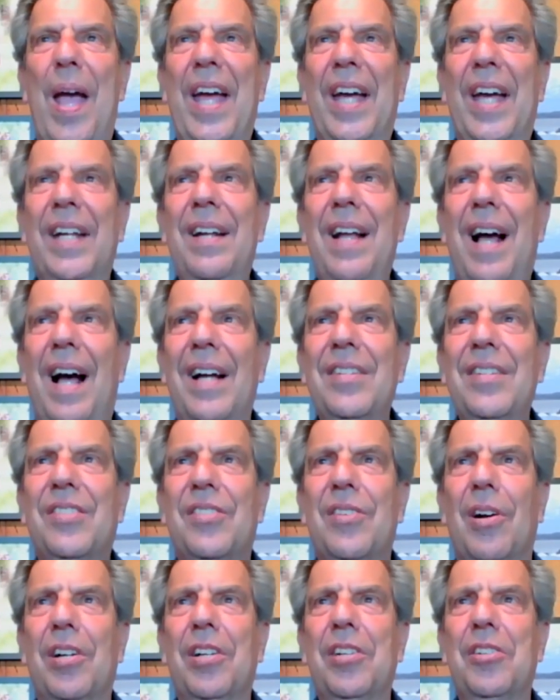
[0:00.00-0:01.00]
when
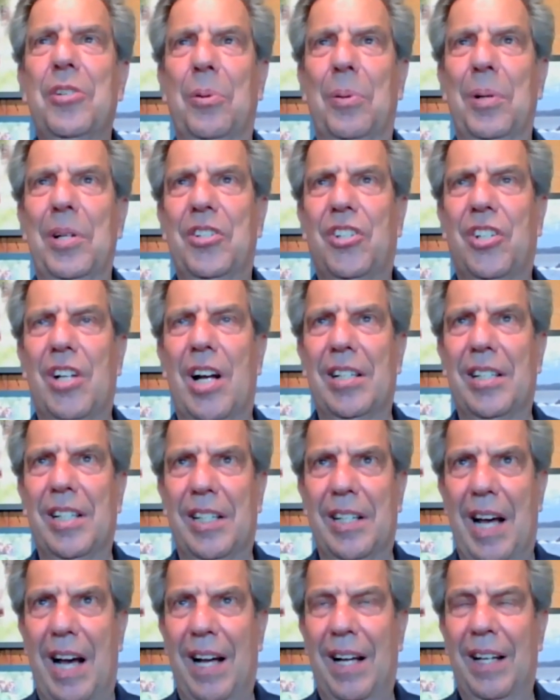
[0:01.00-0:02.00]
I started doing
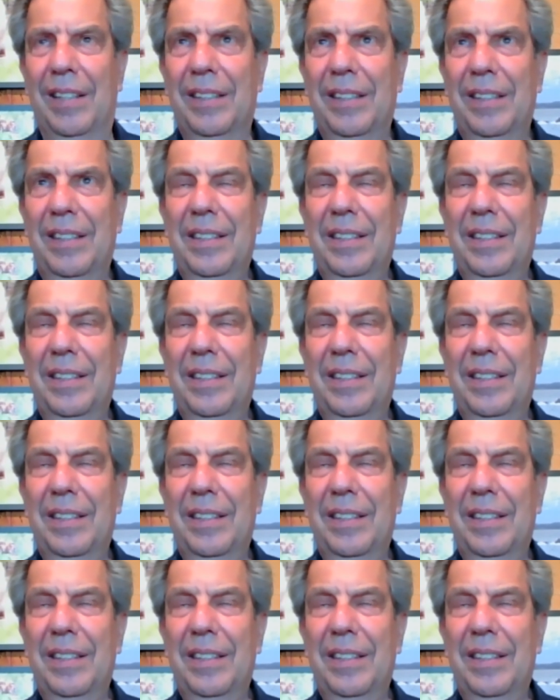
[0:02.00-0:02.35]
Sha Na Na,